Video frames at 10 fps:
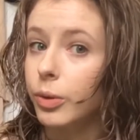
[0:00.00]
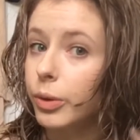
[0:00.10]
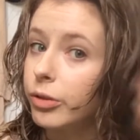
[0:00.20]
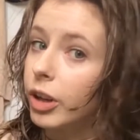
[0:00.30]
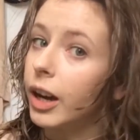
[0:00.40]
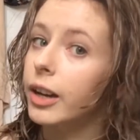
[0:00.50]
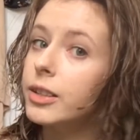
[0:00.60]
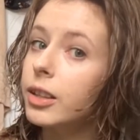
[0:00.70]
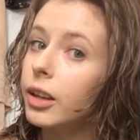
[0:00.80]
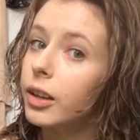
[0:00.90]
we've got
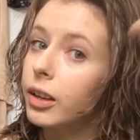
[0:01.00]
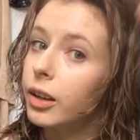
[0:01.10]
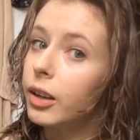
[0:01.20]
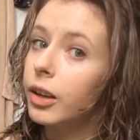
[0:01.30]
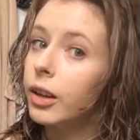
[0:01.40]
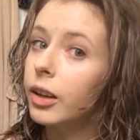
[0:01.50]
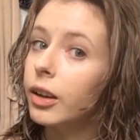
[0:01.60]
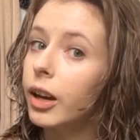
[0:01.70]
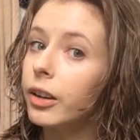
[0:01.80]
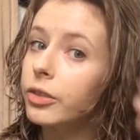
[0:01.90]

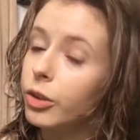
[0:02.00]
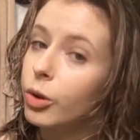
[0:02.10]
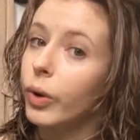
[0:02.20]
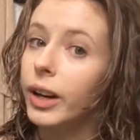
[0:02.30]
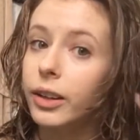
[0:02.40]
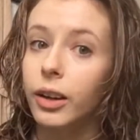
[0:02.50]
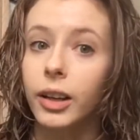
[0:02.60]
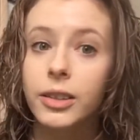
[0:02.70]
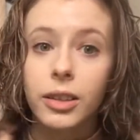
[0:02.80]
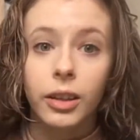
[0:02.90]
after the wet cut.